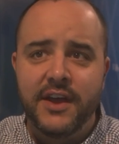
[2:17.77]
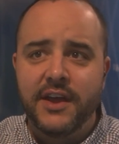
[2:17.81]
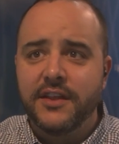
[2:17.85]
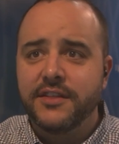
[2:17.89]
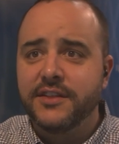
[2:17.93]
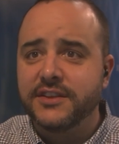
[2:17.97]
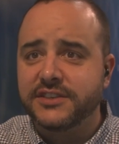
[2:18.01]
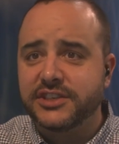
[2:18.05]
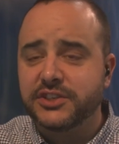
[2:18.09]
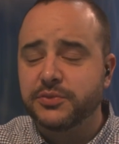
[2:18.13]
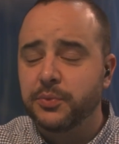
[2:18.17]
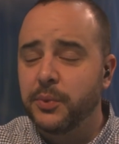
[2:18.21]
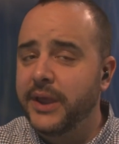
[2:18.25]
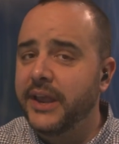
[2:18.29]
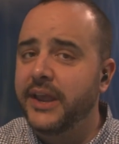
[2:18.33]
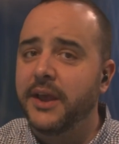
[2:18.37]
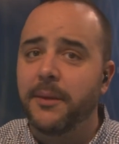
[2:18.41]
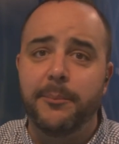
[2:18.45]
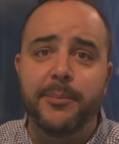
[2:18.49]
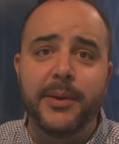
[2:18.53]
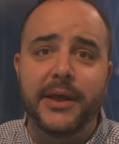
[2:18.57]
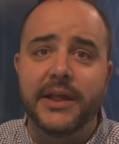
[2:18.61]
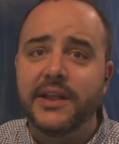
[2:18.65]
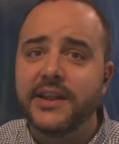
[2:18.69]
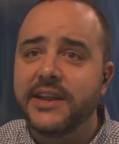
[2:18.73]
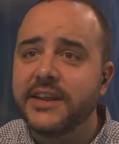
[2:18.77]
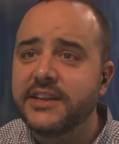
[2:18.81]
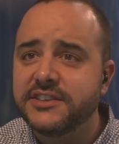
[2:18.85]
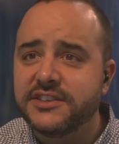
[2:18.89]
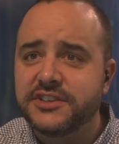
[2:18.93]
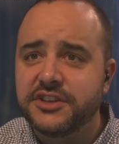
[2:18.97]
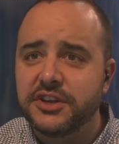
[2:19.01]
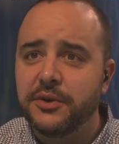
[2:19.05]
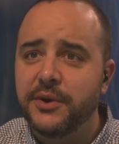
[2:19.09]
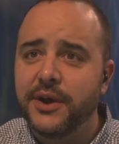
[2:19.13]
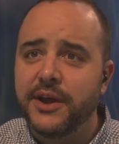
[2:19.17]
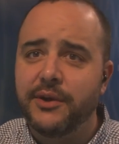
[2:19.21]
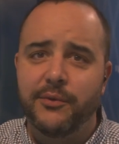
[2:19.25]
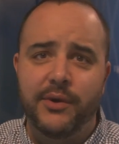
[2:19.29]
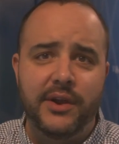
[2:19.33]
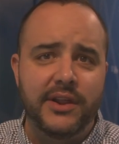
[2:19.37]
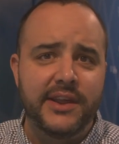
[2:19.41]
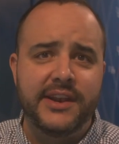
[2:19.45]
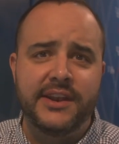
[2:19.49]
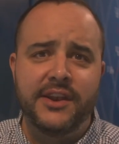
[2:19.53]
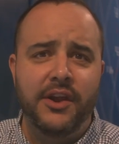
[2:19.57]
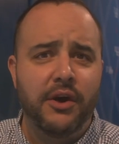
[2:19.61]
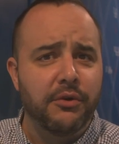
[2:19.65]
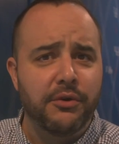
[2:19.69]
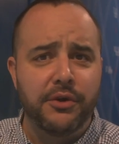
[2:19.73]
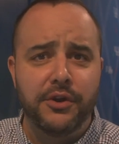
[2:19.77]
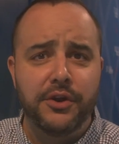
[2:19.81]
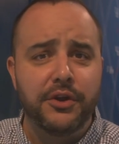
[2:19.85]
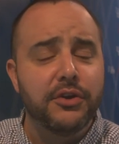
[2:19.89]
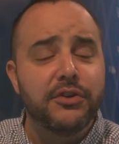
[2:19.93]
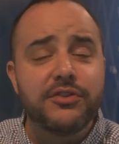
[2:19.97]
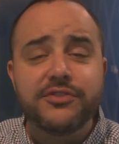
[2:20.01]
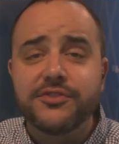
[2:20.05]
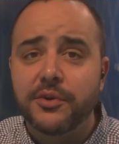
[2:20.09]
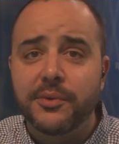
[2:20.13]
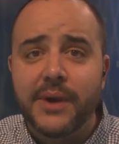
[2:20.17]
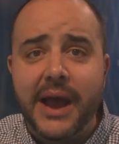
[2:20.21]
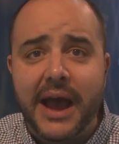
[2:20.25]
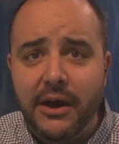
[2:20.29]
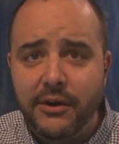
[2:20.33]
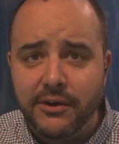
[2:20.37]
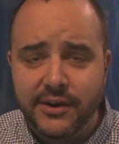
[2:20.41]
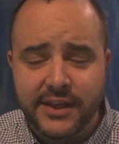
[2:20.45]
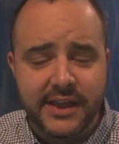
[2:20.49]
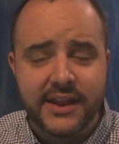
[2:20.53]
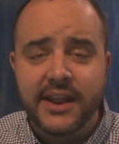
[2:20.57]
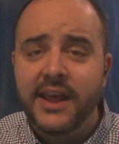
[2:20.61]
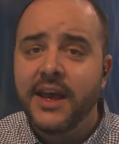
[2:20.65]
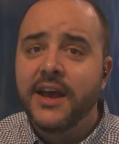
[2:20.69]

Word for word: the swing abilities to it, really no news around it,